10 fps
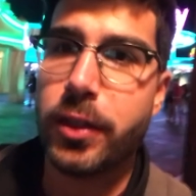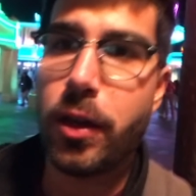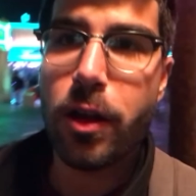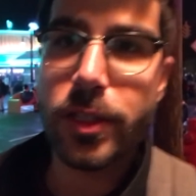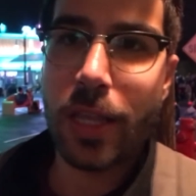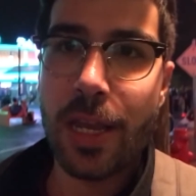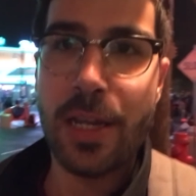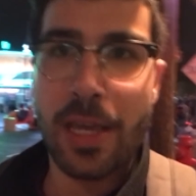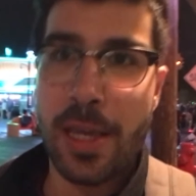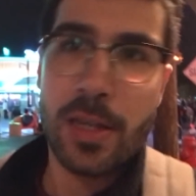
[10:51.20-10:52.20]

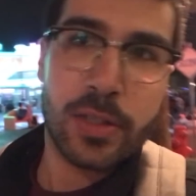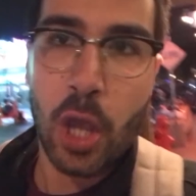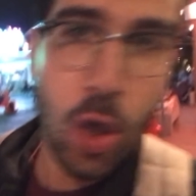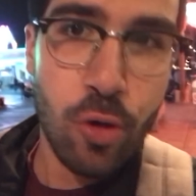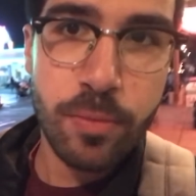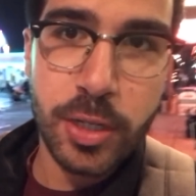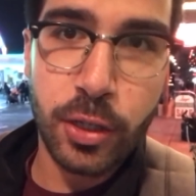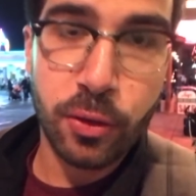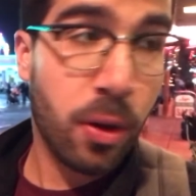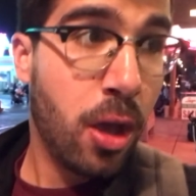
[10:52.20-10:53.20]
Carsland is home
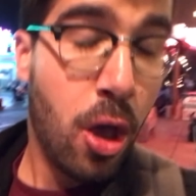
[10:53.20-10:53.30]
to